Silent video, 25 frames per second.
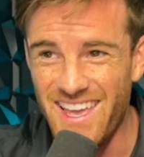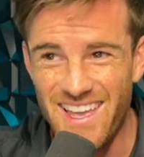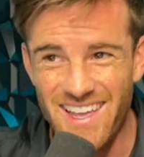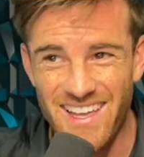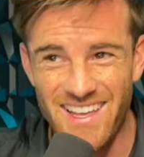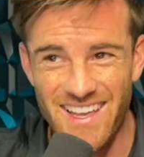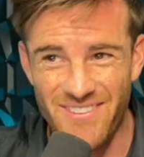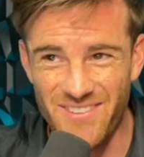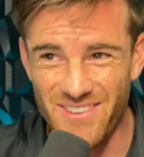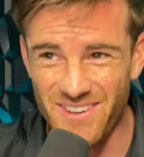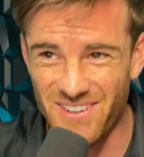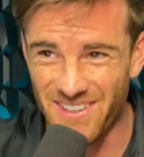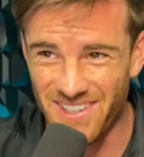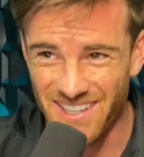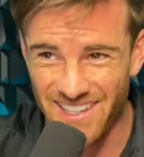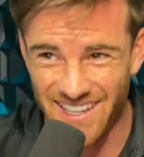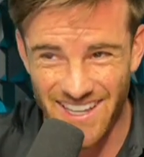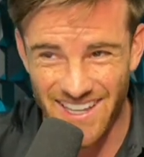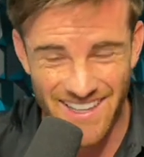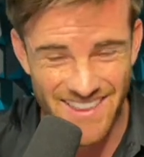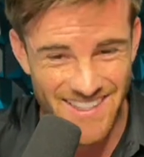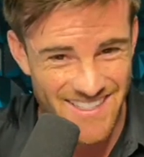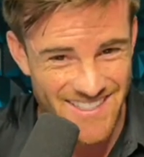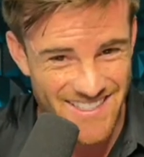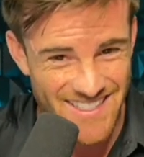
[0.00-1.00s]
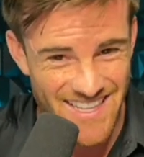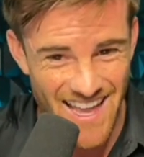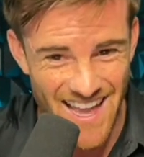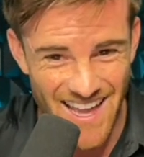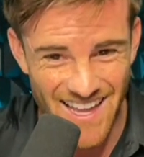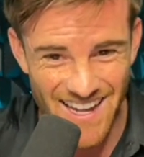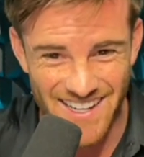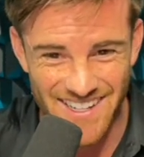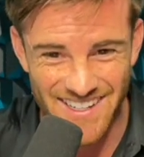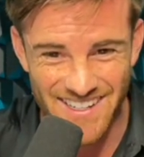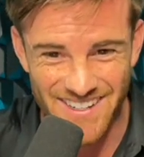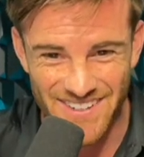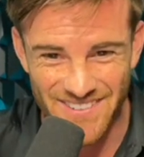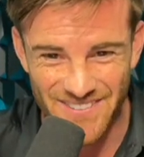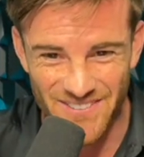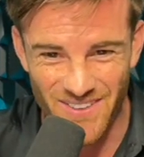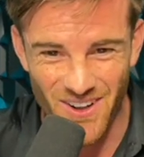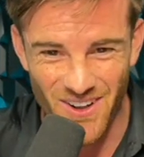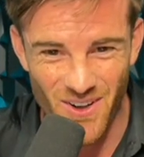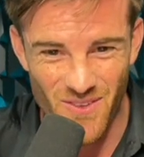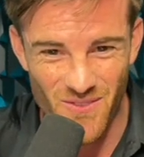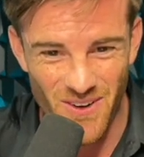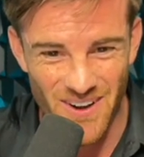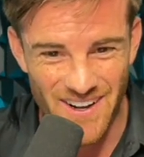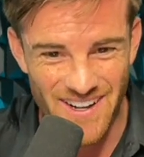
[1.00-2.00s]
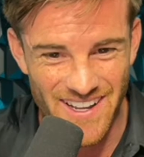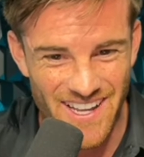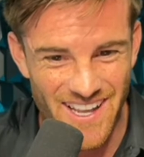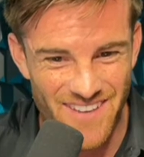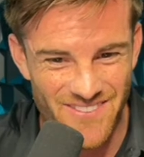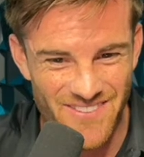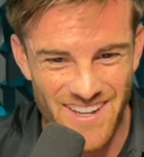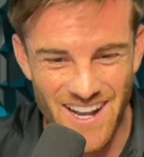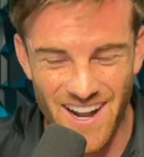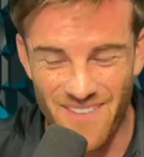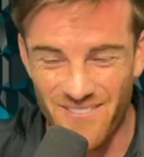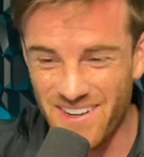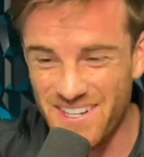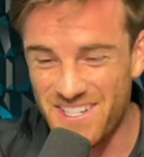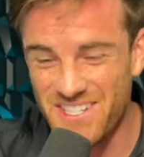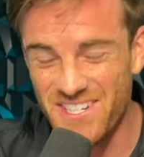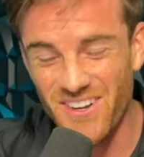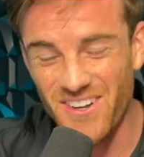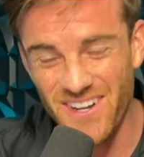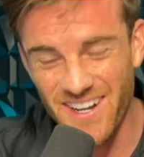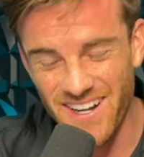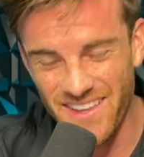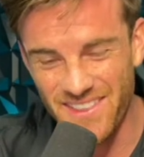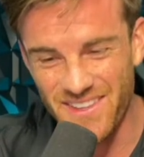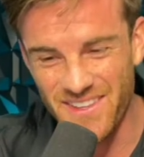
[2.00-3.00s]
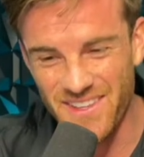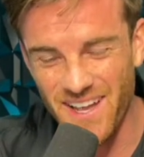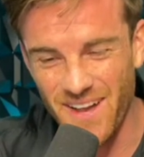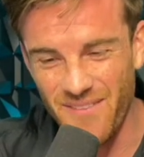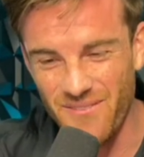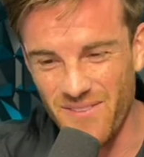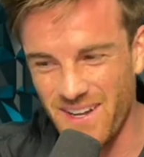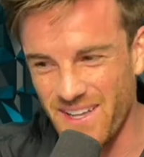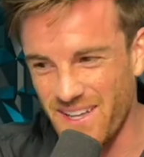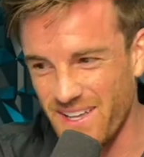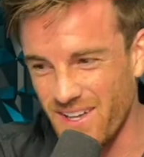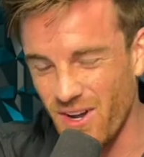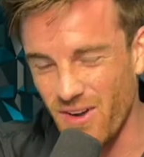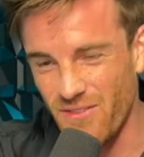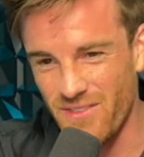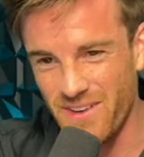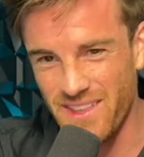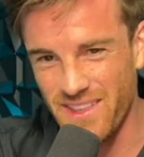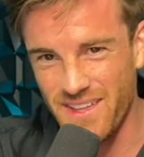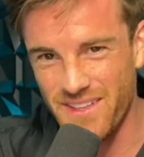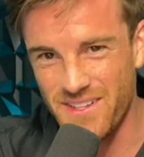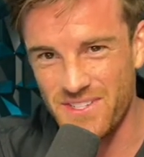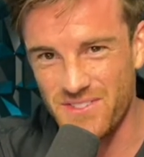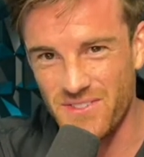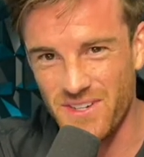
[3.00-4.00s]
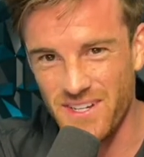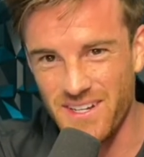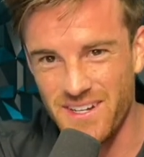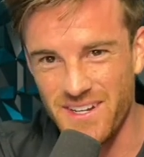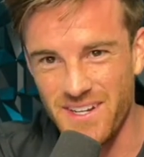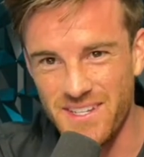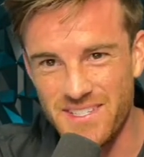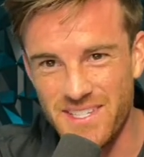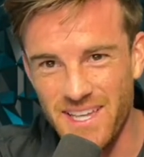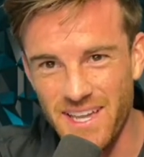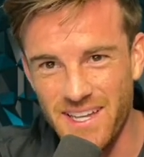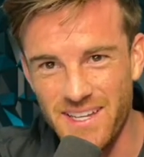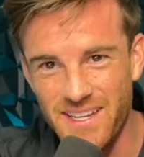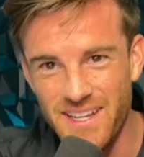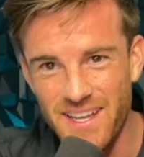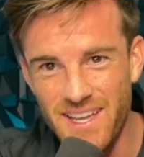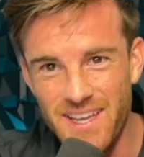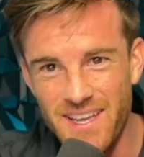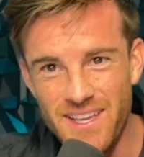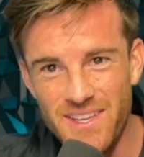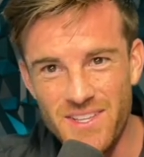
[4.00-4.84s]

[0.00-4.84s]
after looking at this data here all morning, I mean, I'm gonna show it on the. I'm gonna go over to the other screen here in a second.